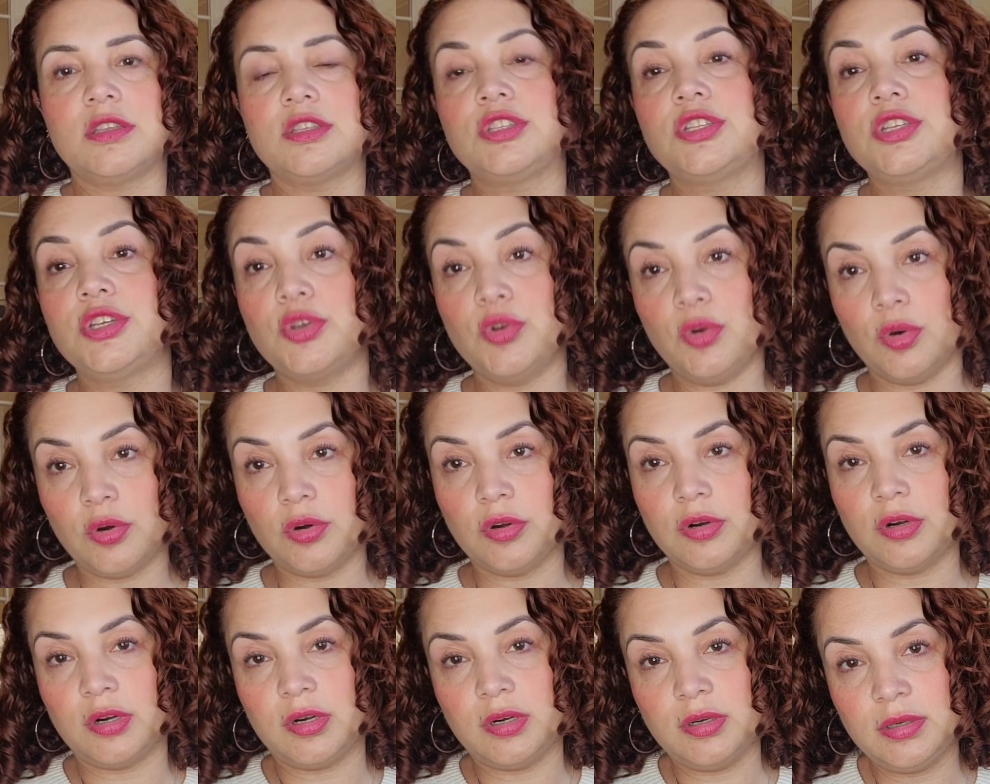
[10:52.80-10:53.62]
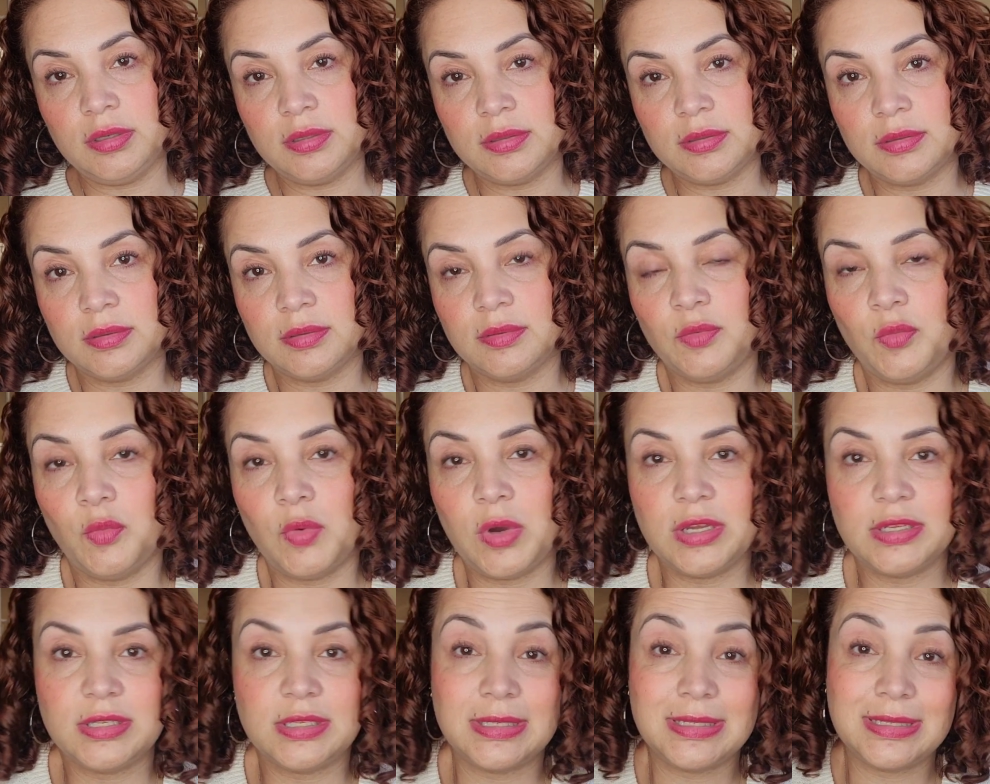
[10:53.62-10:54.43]
Dior
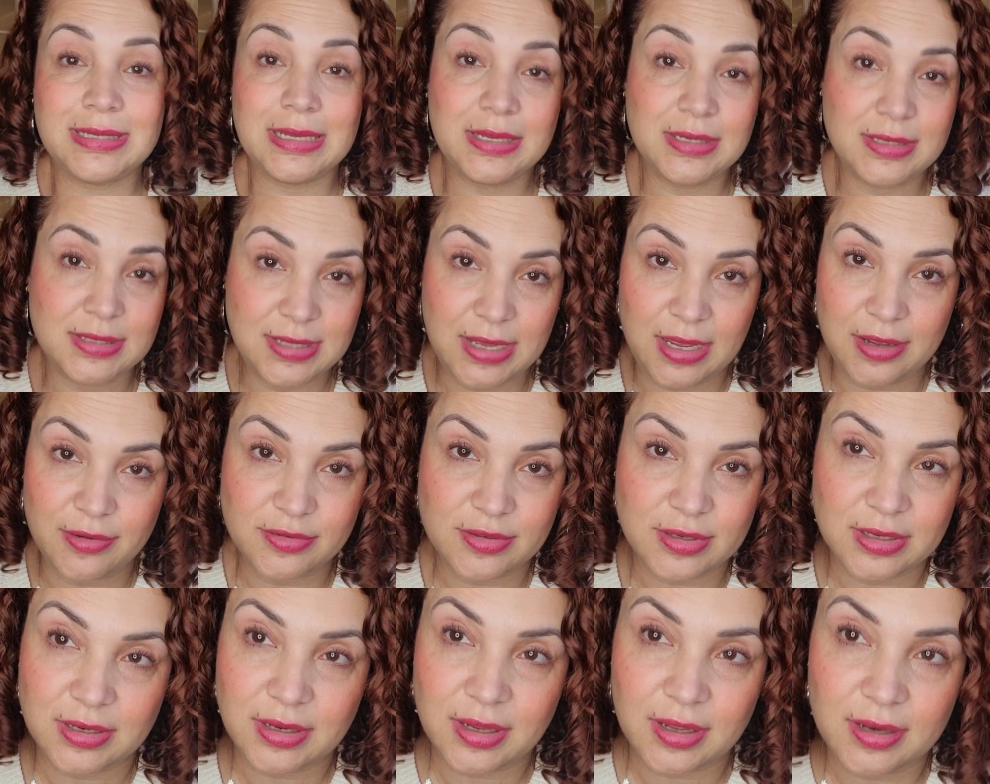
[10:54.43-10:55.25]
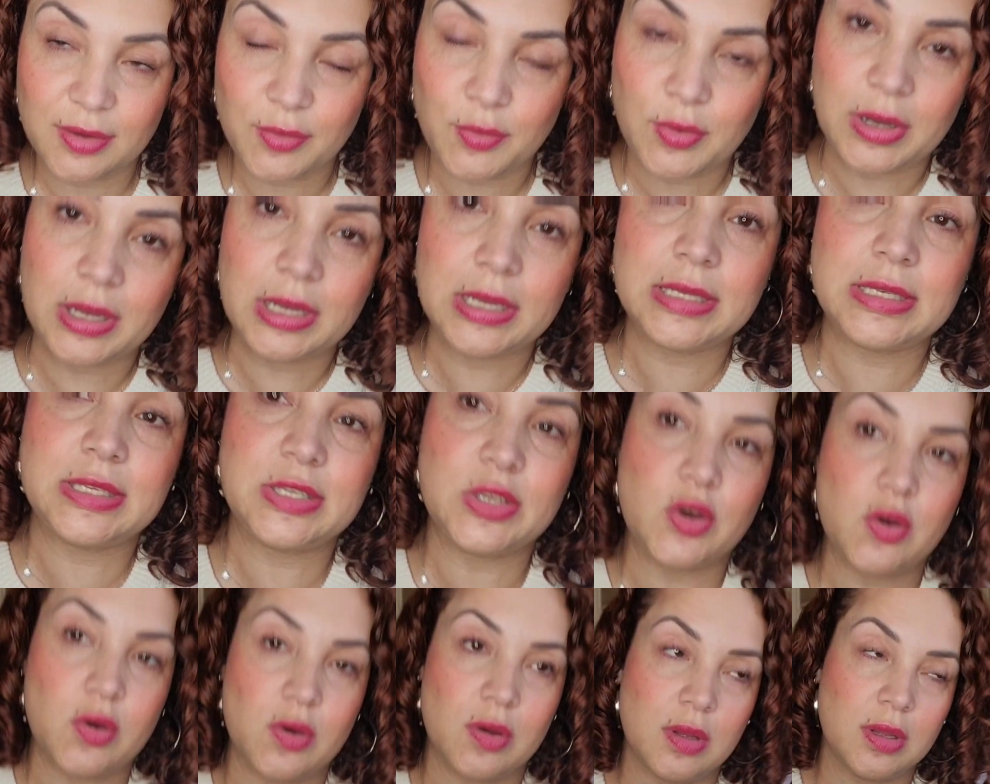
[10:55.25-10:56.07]
was $6,000 anyway.
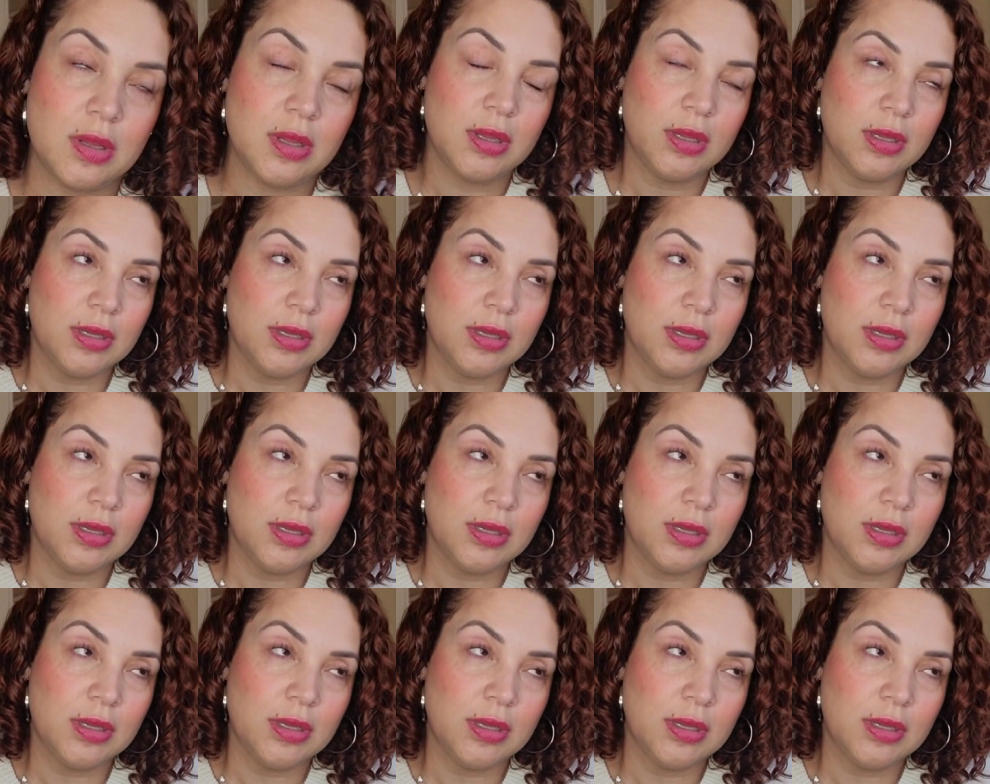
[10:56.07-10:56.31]
So,